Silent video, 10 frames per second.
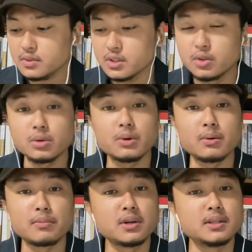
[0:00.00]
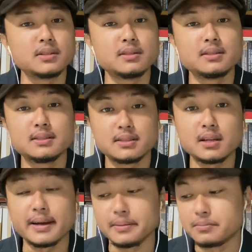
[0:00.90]
to our modern
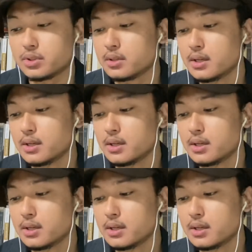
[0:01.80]
times.